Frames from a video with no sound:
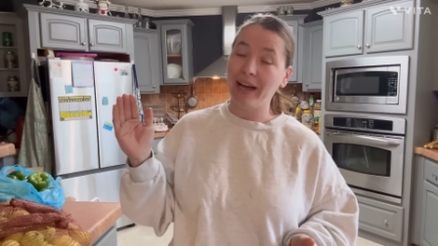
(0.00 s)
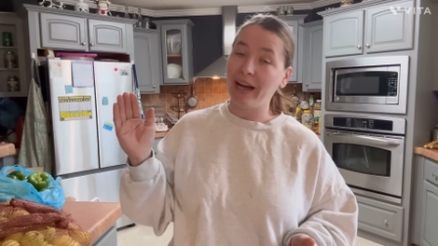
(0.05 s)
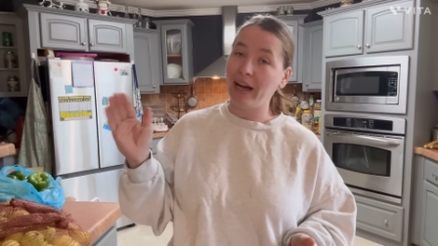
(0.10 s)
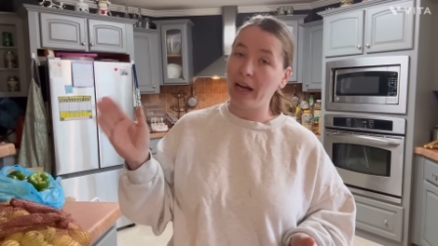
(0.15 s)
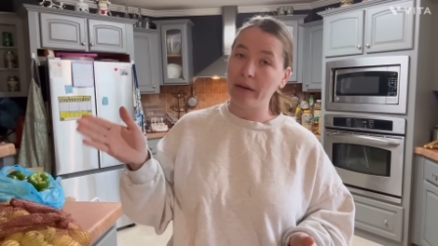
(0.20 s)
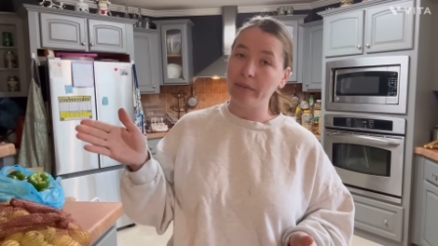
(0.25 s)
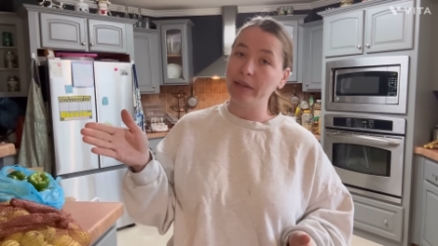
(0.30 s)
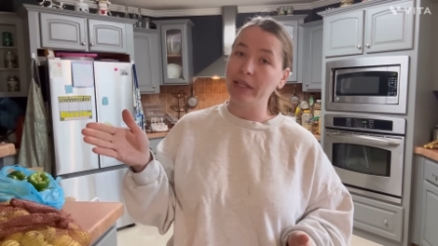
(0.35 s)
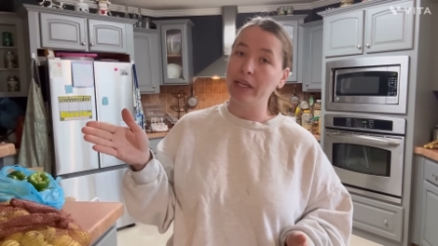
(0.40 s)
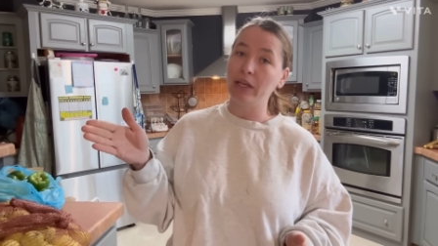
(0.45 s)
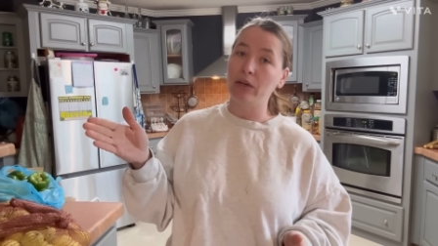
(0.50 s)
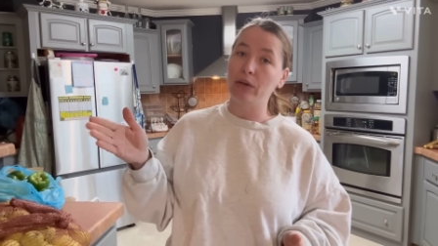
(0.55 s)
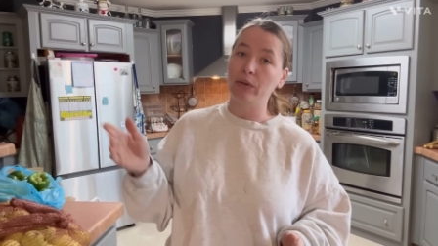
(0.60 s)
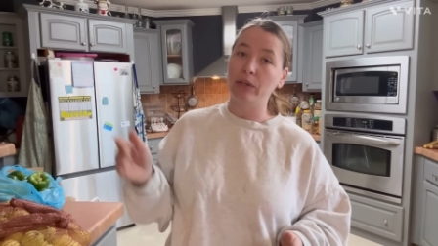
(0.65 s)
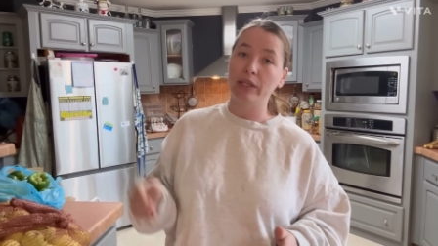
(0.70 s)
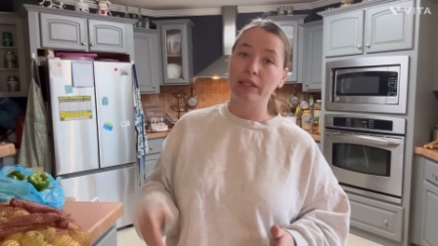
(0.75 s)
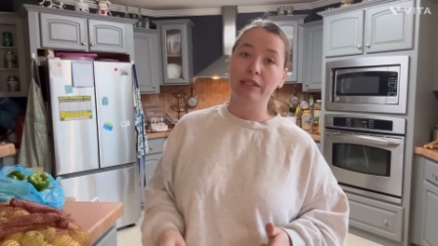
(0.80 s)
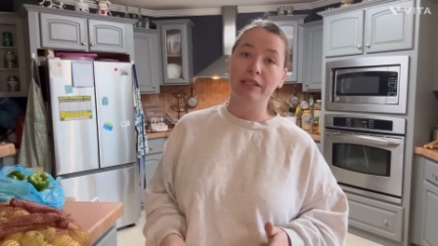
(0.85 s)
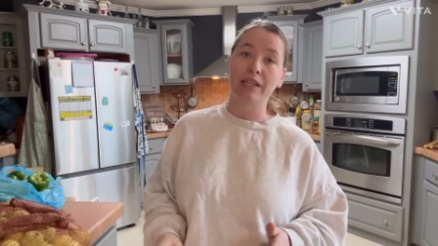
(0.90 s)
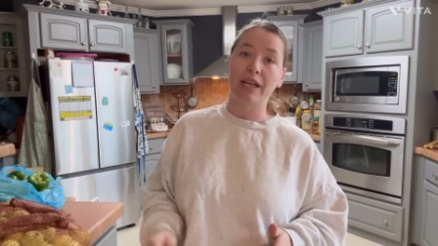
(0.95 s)
I'm the
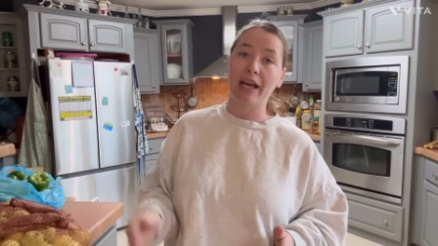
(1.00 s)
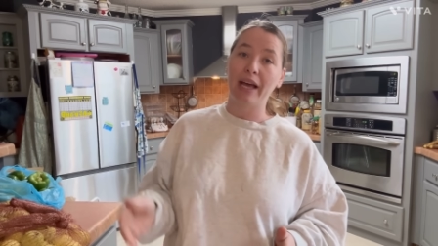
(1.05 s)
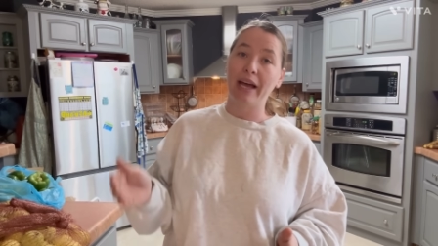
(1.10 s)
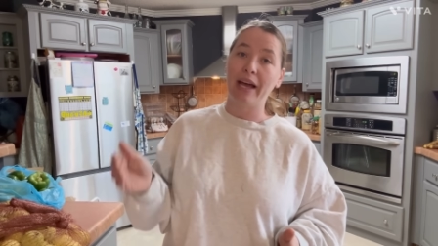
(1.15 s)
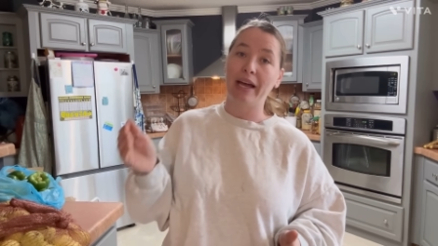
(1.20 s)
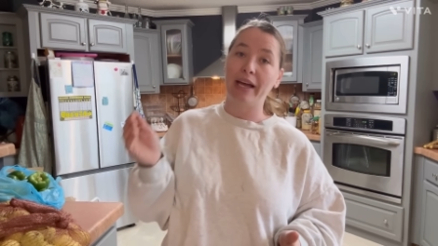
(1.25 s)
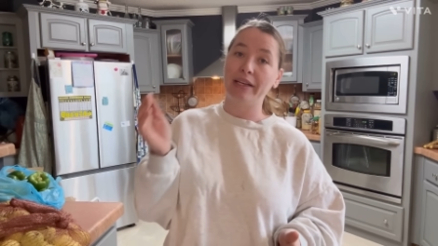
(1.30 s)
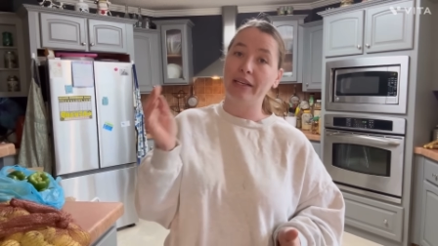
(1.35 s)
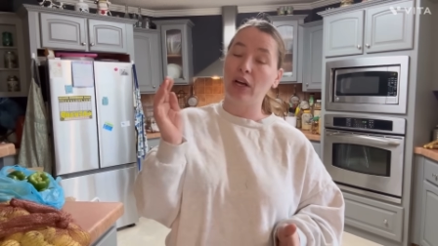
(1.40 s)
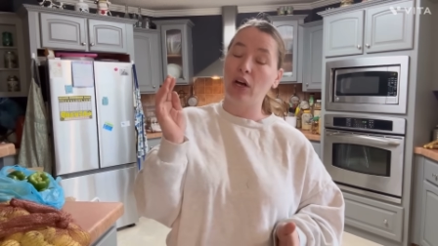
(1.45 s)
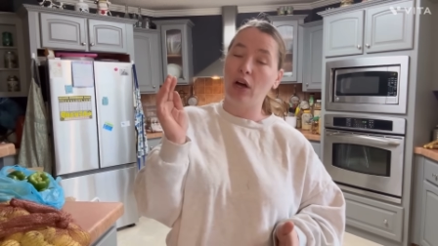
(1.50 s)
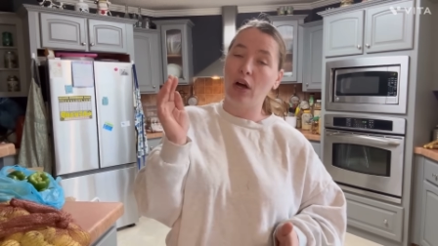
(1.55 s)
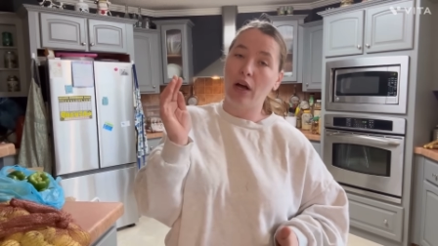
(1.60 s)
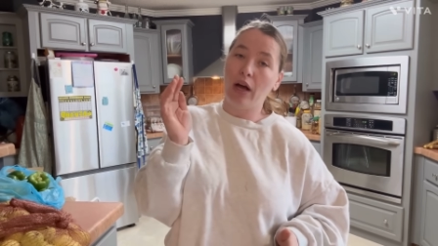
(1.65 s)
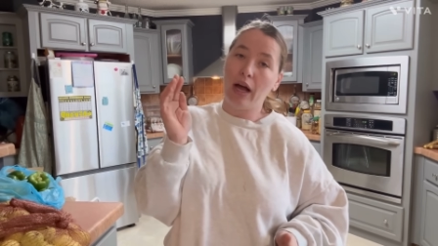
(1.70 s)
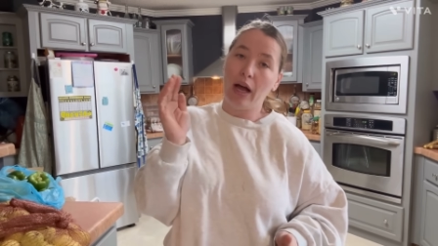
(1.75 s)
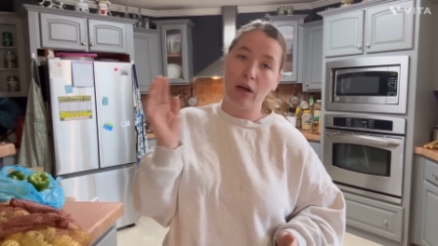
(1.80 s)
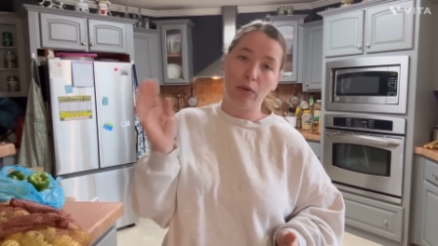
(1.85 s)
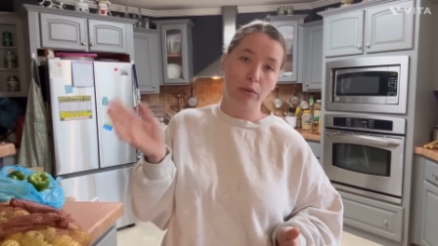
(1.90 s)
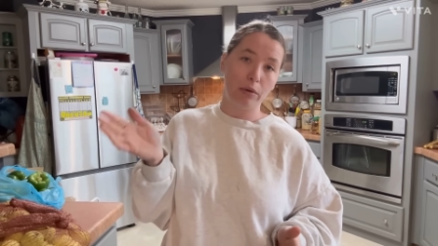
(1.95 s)
oldest
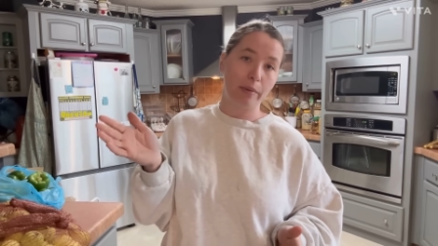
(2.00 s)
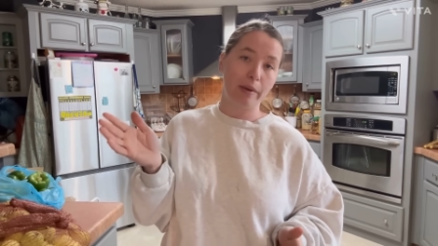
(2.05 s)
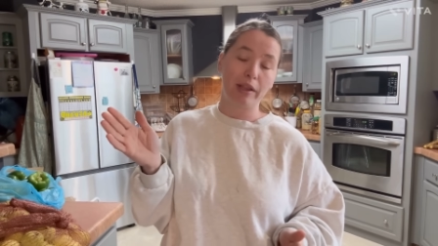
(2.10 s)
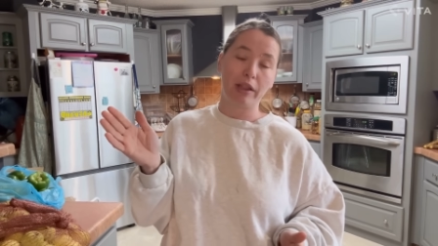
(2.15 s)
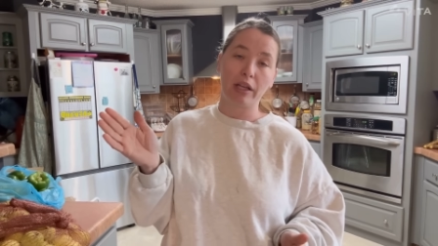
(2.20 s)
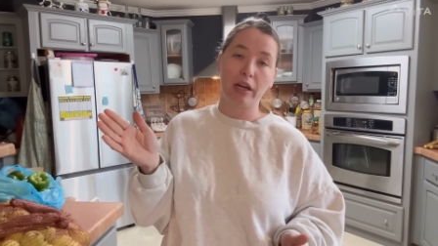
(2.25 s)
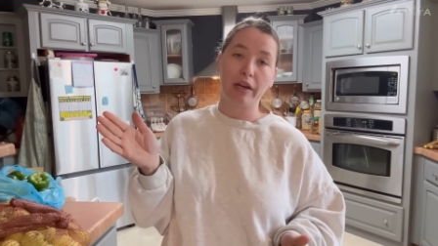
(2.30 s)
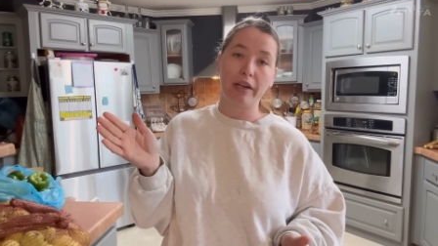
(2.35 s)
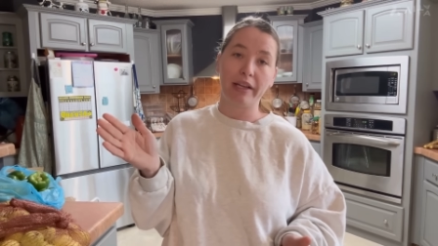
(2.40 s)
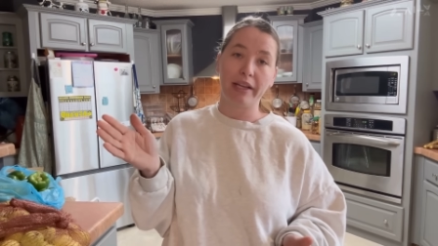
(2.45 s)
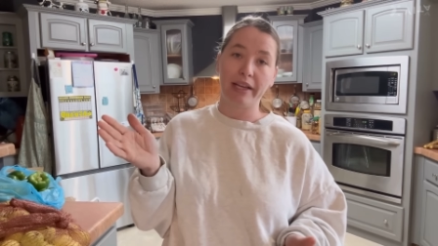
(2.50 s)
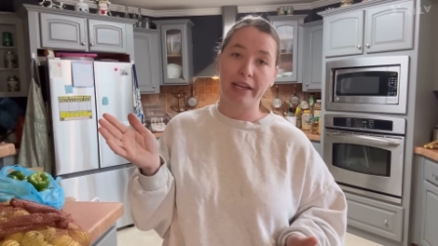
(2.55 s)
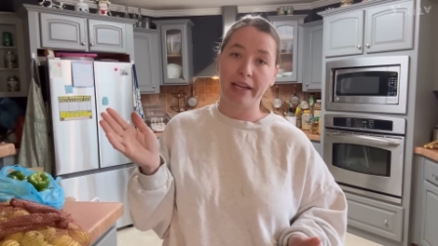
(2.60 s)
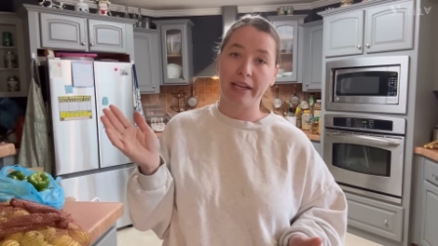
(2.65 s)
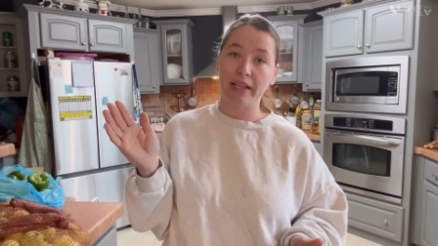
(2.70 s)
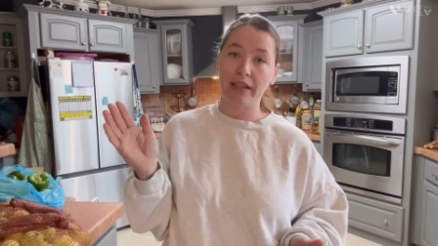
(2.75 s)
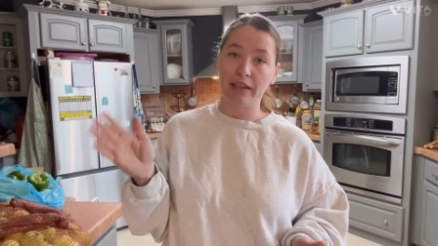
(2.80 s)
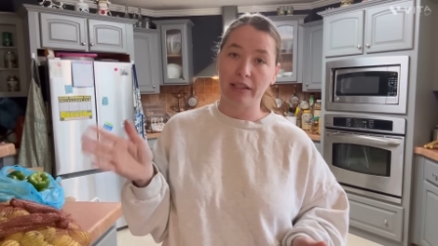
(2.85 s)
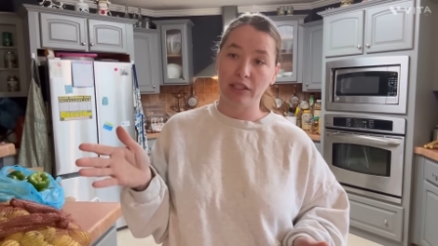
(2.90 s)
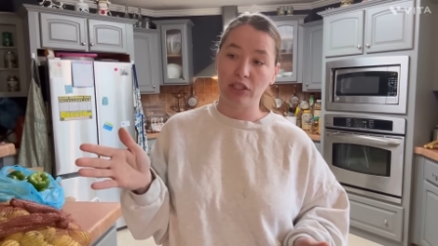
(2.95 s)
I will be
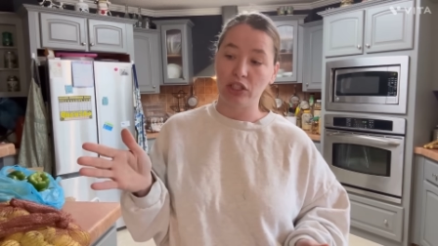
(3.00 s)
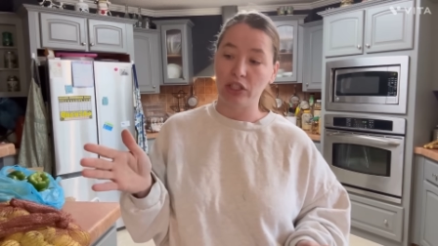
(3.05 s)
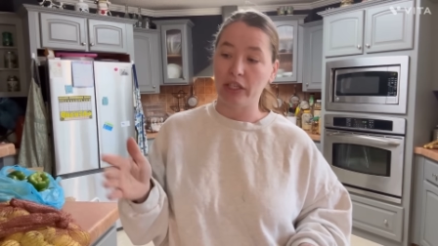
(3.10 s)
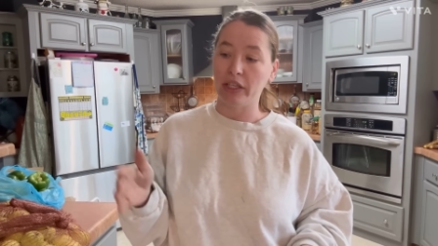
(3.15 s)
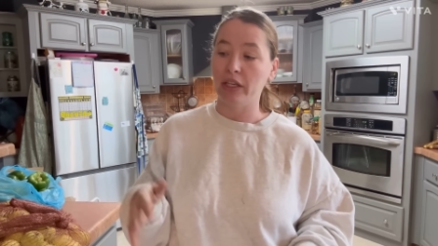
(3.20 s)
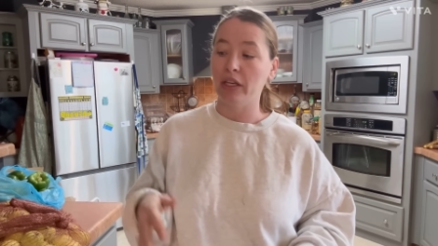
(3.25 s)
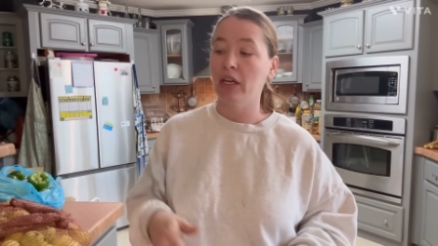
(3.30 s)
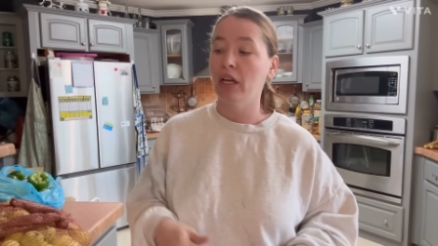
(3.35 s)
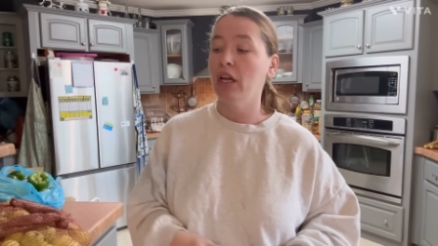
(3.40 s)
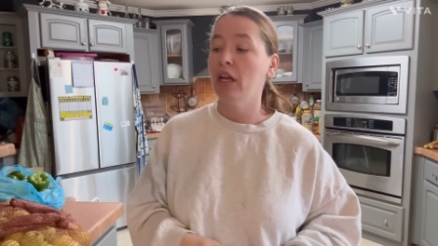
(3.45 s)
38 this year.